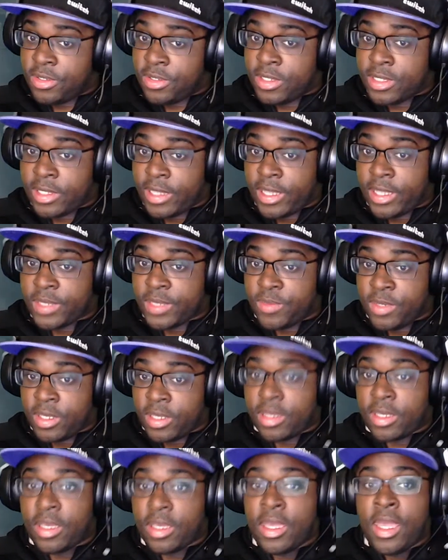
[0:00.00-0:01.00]
last pick.
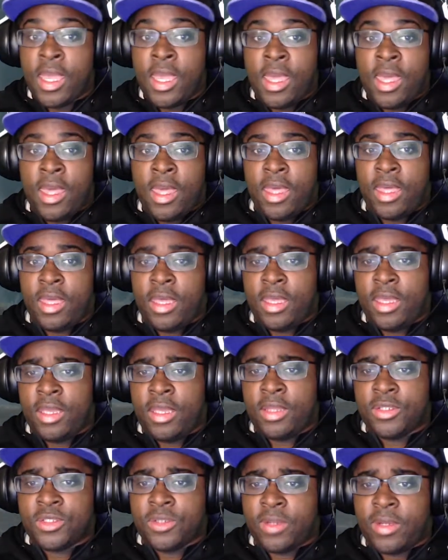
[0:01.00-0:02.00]

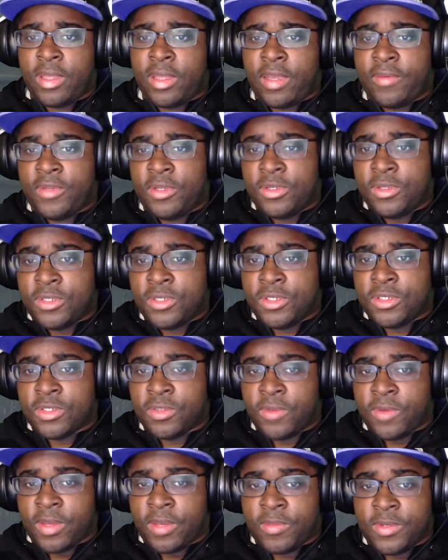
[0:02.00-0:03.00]
And shortly after you choose your
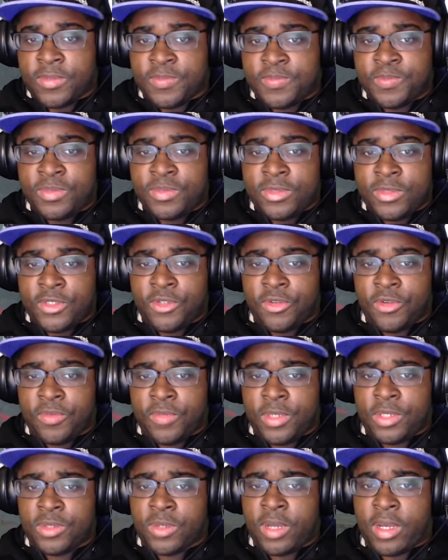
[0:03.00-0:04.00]
weapon, you'll be
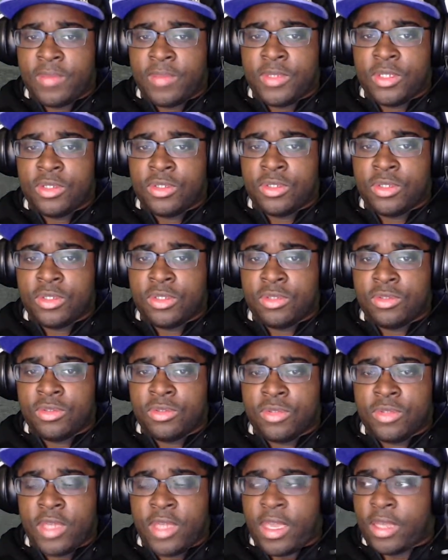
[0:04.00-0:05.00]
dropped into
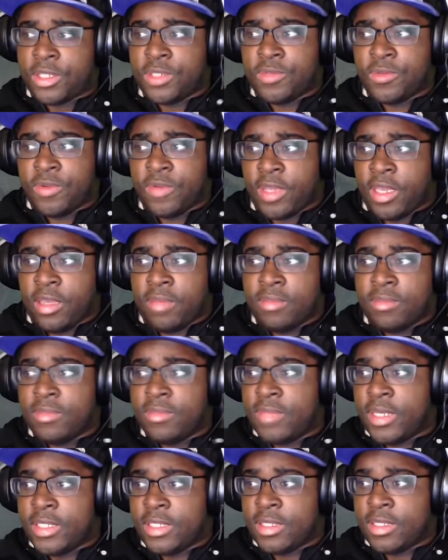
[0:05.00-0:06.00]
the actual game,
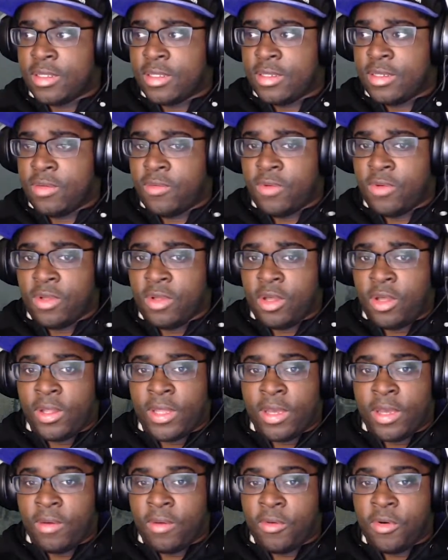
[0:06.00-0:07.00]
basically a
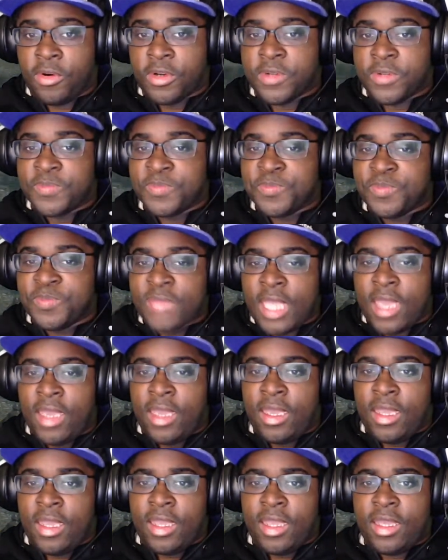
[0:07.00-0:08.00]
all-out war.
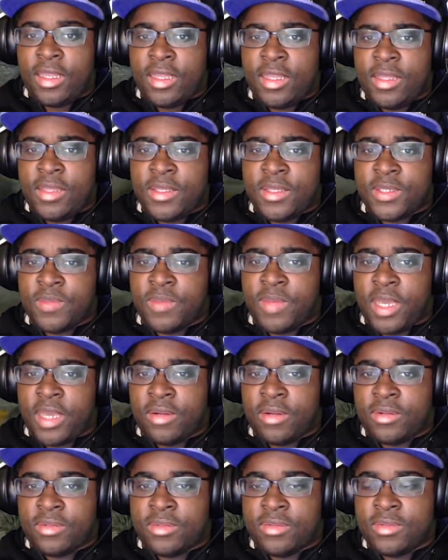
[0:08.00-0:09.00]
And in this
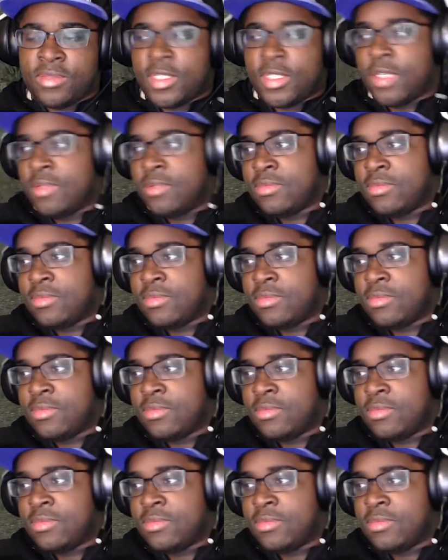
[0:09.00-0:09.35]
battle, don't